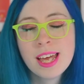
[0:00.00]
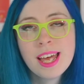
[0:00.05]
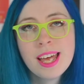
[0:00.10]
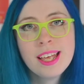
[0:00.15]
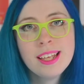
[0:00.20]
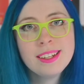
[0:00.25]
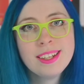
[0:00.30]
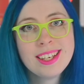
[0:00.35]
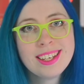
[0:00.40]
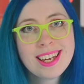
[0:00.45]

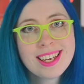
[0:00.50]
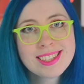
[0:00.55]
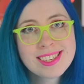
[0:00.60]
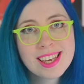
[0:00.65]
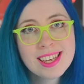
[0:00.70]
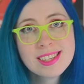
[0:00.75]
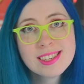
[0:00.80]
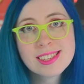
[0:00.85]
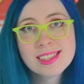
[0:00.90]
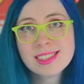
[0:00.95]
Like I
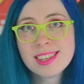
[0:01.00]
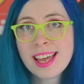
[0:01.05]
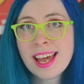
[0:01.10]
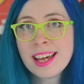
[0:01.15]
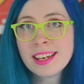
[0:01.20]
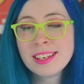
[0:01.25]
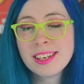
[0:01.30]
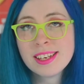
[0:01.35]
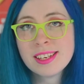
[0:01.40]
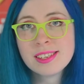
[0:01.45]
said,
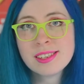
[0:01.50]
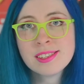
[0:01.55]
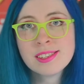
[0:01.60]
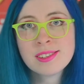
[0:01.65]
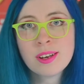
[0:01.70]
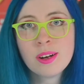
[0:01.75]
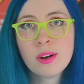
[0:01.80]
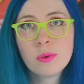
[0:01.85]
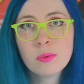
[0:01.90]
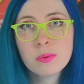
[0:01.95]
Slack is
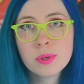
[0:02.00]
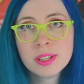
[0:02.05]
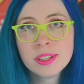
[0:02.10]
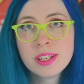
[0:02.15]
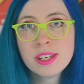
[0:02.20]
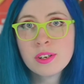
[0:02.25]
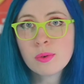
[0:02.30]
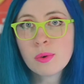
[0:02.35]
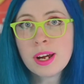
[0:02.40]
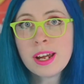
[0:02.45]
a
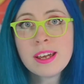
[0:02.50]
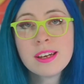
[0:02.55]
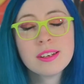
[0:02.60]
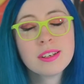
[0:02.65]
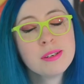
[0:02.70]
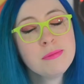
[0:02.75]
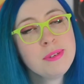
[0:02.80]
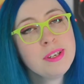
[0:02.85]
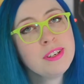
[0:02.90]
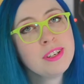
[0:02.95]
really great
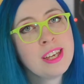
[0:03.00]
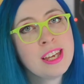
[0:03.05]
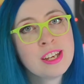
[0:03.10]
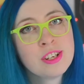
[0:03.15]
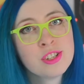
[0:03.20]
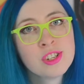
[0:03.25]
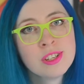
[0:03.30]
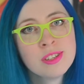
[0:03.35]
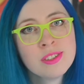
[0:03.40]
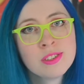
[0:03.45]

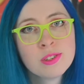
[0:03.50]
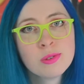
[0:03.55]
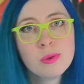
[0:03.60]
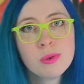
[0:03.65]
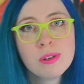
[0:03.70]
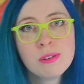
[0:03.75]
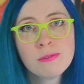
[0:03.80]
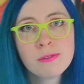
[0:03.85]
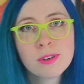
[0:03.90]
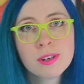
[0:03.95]
communication
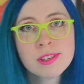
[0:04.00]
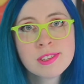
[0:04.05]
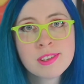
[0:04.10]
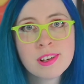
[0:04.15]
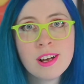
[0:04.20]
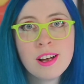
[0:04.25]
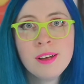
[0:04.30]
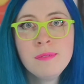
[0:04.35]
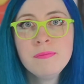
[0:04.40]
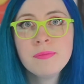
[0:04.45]
tool for us
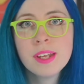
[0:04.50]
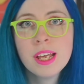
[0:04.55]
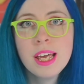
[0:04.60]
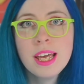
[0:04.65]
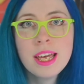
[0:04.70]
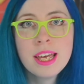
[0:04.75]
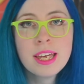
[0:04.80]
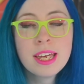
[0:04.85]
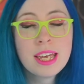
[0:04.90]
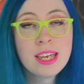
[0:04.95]
all.
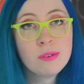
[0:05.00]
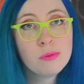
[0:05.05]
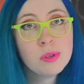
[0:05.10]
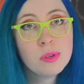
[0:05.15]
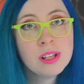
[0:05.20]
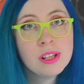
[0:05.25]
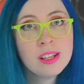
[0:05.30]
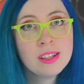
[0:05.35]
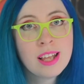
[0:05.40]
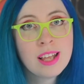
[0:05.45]
It
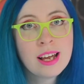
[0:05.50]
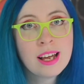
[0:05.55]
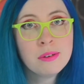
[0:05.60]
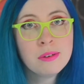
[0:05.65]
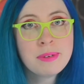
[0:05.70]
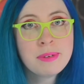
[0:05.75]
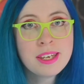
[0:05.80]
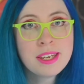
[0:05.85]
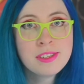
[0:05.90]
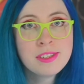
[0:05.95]
will allow
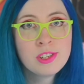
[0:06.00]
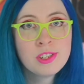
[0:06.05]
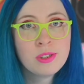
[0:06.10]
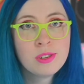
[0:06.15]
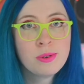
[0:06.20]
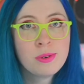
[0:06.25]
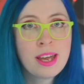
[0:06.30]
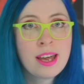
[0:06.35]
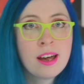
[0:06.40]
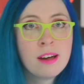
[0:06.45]
me
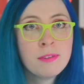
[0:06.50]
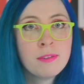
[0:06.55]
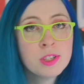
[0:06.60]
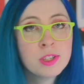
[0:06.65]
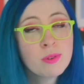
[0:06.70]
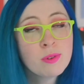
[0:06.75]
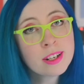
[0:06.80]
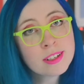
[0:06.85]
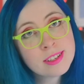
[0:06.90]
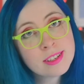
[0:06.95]
to have a
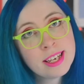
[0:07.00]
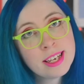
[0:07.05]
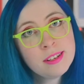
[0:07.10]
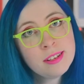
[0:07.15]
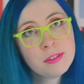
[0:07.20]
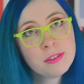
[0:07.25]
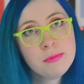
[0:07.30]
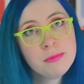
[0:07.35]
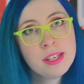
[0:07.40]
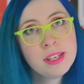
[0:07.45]
direct line
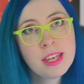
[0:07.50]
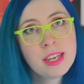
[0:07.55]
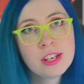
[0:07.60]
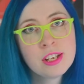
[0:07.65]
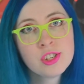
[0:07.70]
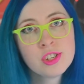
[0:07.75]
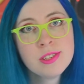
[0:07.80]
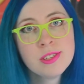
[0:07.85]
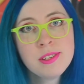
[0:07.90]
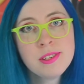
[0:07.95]
of
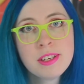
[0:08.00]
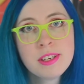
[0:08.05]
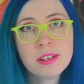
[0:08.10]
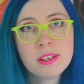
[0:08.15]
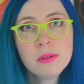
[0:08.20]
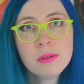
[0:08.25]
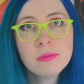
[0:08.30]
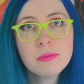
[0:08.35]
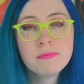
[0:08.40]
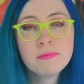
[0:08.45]
communication to
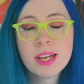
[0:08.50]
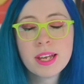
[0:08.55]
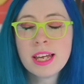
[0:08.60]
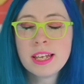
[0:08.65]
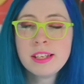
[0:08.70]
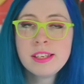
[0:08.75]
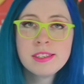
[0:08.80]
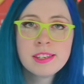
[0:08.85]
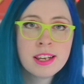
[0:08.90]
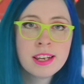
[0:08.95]
you.
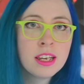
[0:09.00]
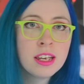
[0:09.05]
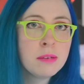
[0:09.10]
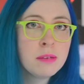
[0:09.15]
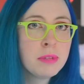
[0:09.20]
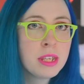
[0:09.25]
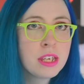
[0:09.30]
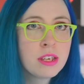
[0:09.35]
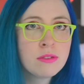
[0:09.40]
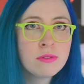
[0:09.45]

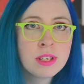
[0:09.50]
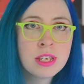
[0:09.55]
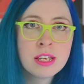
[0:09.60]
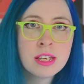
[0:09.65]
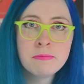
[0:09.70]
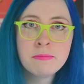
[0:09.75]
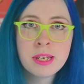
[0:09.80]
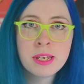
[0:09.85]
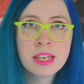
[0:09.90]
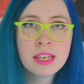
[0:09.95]
Anytime that you
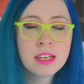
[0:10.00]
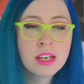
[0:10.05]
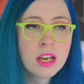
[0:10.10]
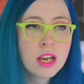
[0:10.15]
need me,